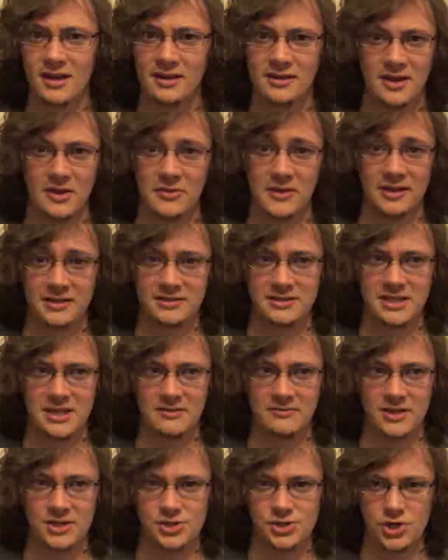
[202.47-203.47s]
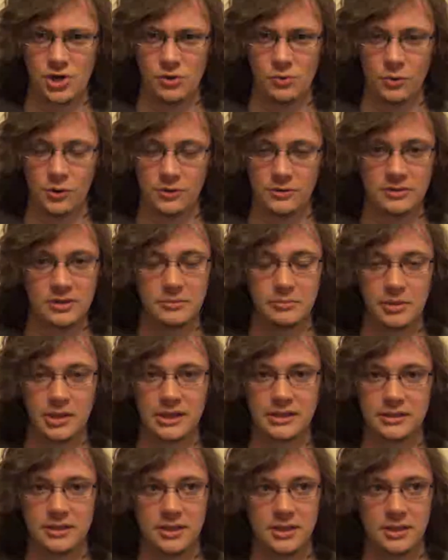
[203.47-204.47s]
Nothing TV show worthy,
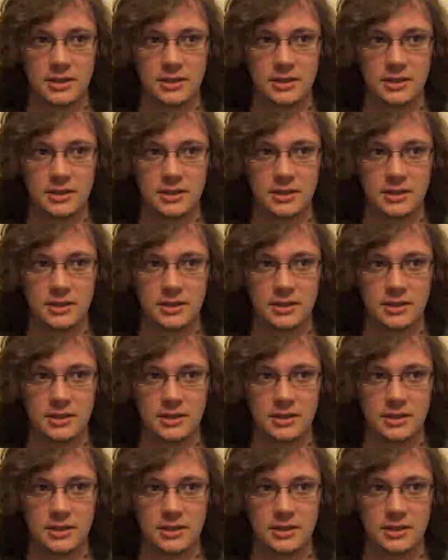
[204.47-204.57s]
but